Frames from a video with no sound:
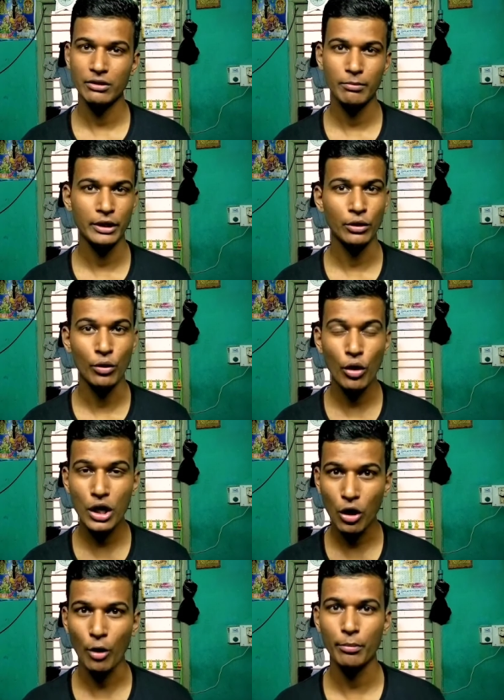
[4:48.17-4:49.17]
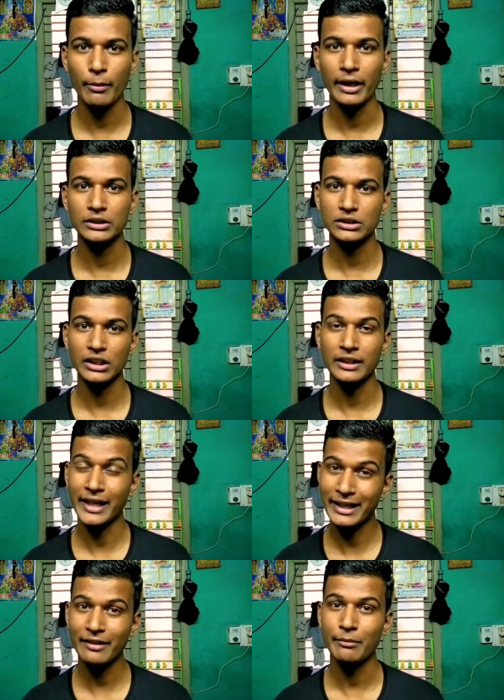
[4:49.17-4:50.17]
will be no compromise
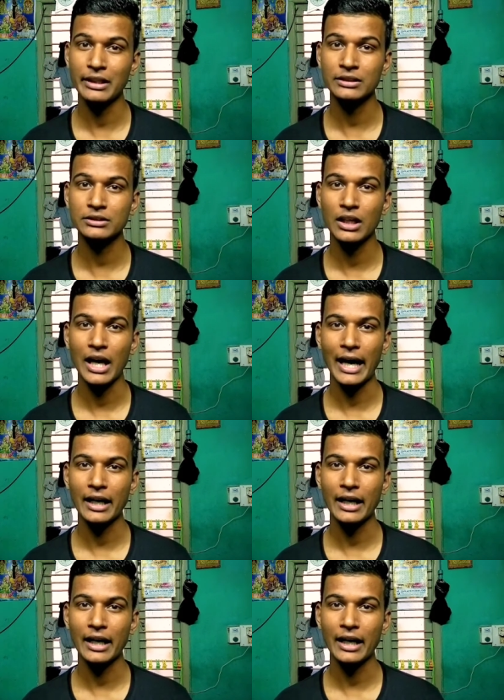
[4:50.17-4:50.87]
in any means.